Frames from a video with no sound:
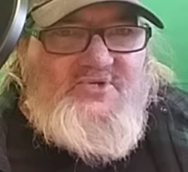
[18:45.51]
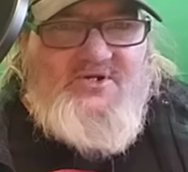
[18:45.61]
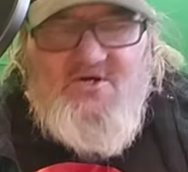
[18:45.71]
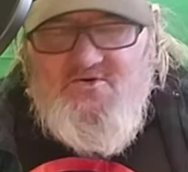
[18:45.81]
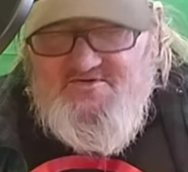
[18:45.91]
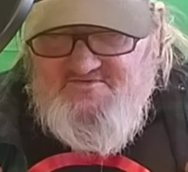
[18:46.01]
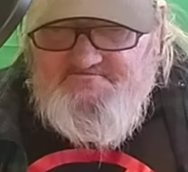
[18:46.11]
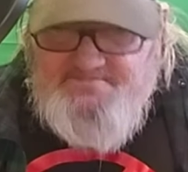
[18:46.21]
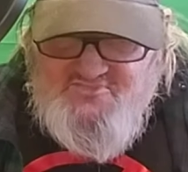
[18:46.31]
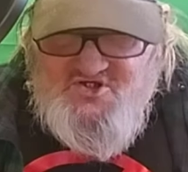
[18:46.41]
You know, and
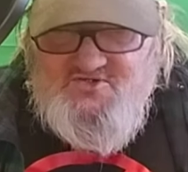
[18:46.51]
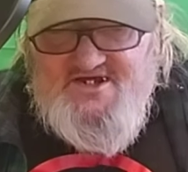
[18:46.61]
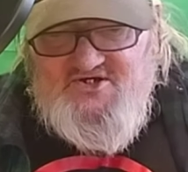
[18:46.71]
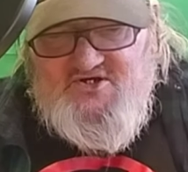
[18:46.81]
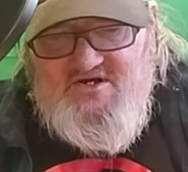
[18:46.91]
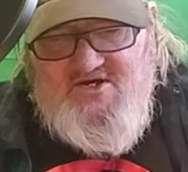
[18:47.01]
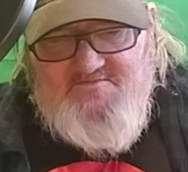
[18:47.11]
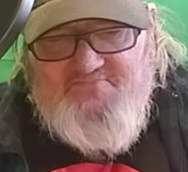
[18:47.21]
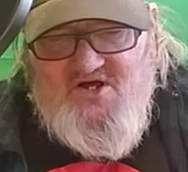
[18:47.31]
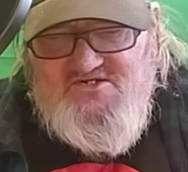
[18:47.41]
look like she
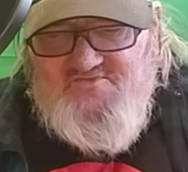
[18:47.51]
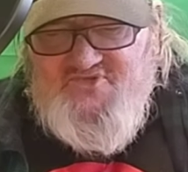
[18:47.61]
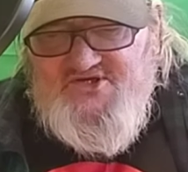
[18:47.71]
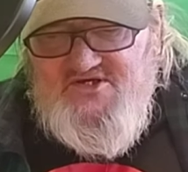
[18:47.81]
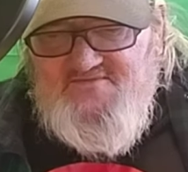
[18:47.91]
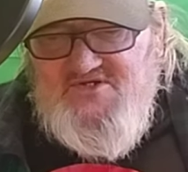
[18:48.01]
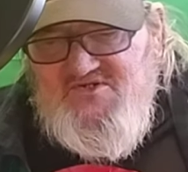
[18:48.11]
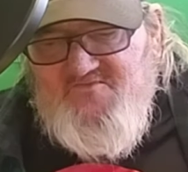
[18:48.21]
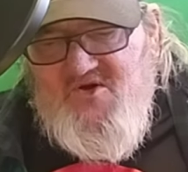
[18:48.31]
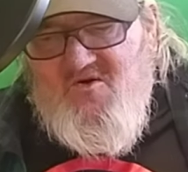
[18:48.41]
could possibly give you
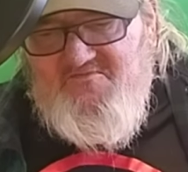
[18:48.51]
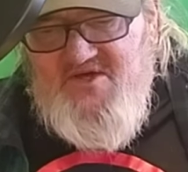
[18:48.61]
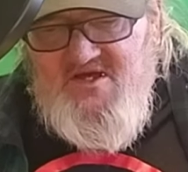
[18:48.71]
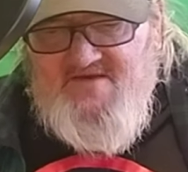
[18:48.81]
some help.